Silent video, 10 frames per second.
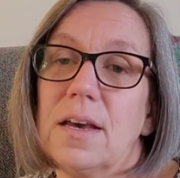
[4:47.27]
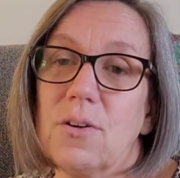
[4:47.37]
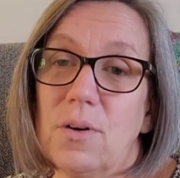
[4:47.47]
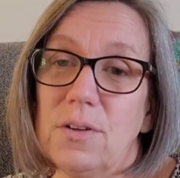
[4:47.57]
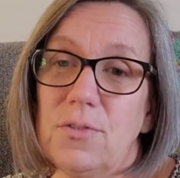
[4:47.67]

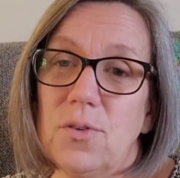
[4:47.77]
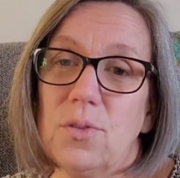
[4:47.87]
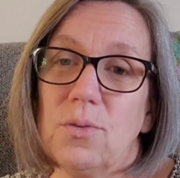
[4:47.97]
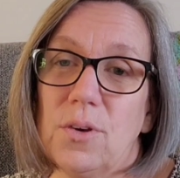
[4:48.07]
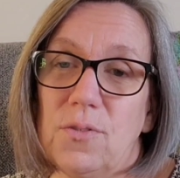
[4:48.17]
Quite a few of
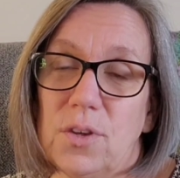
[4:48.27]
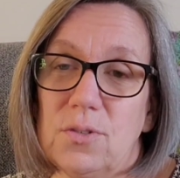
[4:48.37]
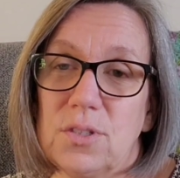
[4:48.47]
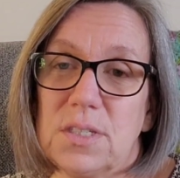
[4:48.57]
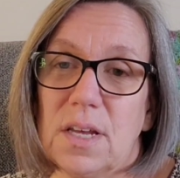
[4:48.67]
the
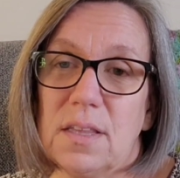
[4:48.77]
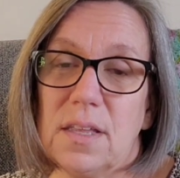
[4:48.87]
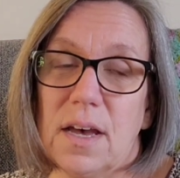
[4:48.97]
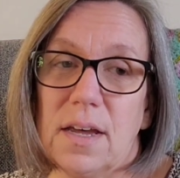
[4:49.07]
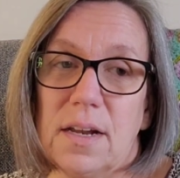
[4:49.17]
reviews said
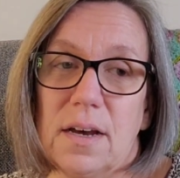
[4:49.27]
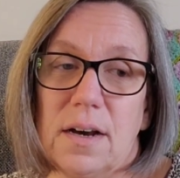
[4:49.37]
that